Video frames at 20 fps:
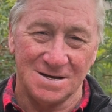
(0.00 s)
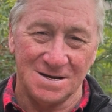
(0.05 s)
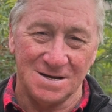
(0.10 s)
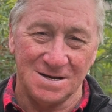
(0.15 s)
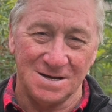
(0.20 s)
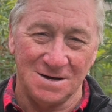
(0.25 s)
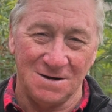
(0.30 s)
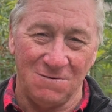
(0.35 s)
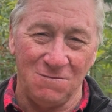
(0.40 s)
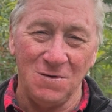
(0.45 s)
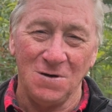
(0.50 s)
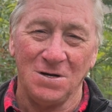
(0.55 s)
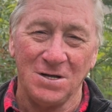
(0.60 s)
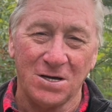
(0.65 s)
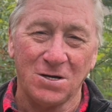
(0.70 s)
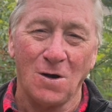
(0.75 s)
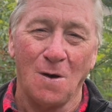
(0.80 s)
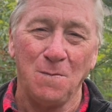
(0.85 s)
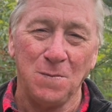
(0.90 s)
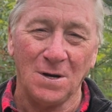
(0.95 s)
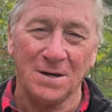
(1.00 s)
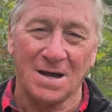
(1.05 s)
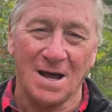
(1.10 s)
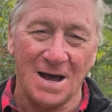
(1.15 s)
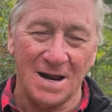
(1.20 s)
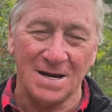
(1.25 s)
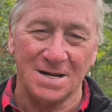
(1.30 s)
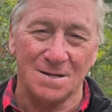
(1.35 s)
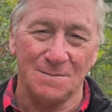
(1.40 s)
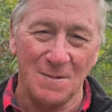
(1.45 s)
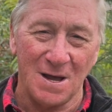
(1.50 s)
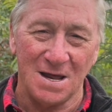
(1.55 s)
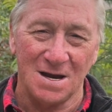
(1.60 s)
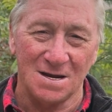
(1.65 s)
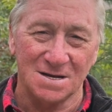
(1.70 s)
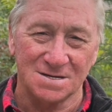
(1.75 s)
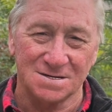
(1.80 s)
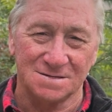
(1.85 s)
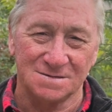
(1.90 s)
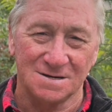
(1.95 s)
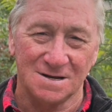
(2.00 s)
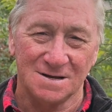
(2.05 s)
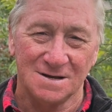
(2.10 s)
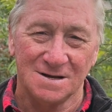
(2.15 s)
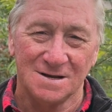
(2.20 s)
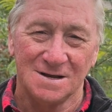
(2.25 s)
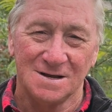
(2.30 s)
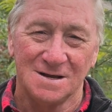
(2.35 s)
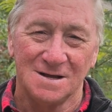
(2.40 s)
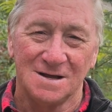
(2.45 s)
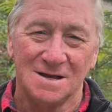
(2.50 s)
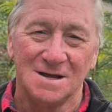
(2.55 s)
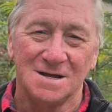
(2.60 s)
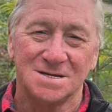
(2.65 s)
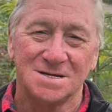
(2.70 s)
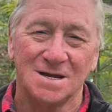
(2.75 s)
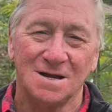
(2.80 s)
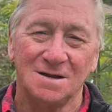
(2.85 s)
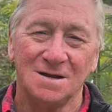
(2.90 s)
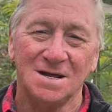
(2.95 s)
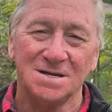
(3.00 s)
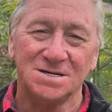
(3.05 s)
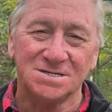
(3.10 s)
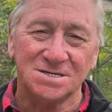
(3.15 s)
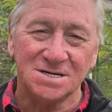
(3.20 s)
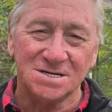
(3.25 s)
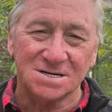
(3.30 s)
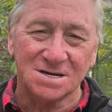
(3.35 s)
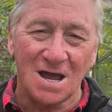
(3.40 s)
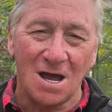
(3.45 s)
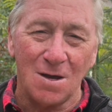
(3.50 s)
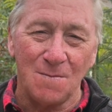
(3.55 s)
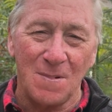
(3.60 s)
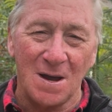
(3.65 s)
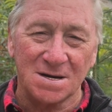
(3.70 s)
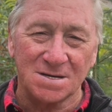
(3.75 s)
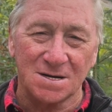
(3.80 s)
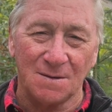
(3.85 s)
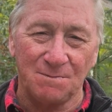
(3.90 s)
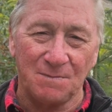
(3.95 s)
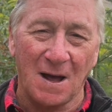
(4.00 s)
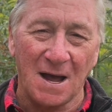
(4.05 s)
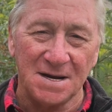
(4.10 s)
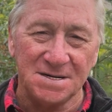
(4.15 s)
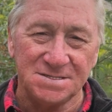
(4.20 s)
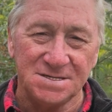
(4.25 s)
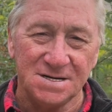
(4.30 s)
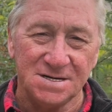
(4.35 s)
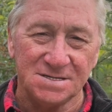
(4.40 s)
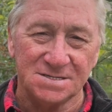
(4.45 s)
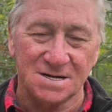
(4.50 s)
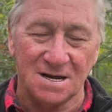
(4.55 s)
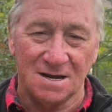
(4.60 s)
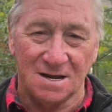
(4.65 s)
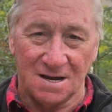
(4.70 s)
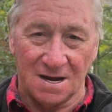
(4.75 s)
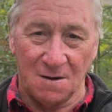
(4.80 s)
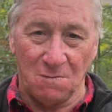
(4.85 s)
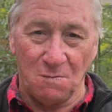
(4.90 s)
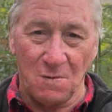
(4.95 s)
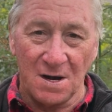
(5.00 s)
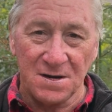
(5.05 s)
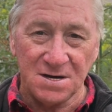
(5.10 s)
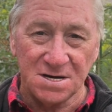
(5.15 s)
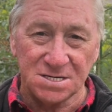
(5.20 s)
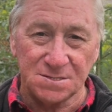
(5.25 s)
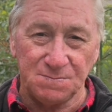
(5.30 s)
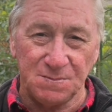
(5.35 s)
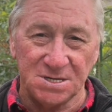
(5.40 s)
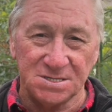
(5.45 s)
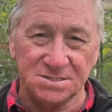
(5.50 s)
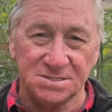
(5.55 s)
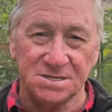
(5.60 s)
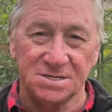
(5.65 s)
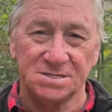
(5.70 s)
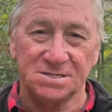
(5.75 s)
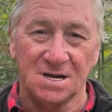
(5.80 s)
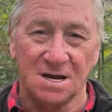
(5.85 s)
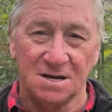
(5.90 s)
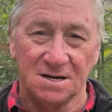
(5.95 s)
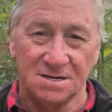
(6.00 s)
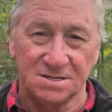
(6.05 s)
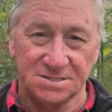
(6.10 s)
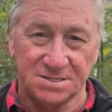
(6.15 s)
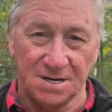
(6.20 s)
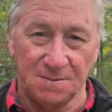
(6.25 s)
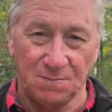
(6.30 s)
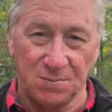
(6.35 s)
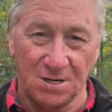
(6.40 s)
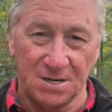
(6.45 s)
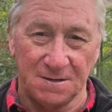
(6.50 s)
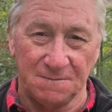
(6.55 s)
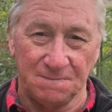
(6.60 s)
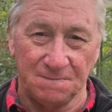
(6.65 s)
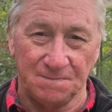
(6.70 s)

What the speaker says: You're really complicating the matters. So let's just go back to basics and run this business simply.